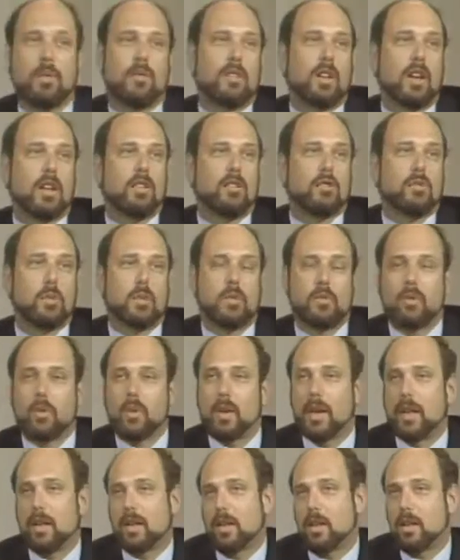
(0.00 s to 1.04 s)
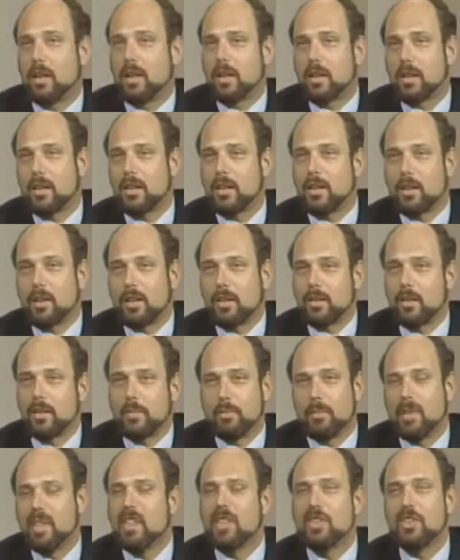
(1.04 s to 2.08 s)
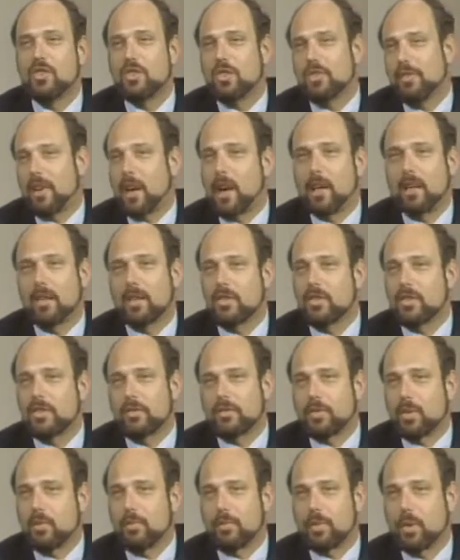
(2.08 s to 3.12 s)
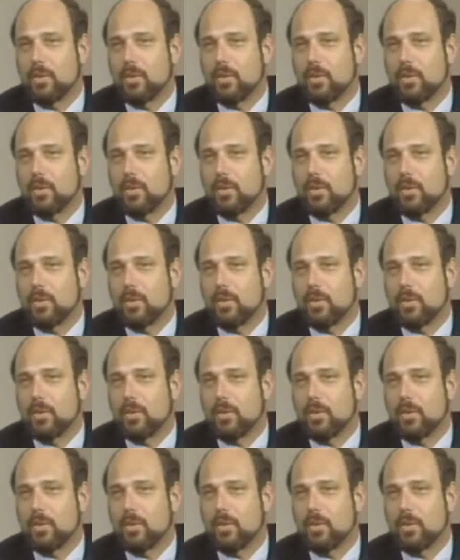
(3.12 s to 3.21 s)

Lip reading: what we've done is we've created millions of islands of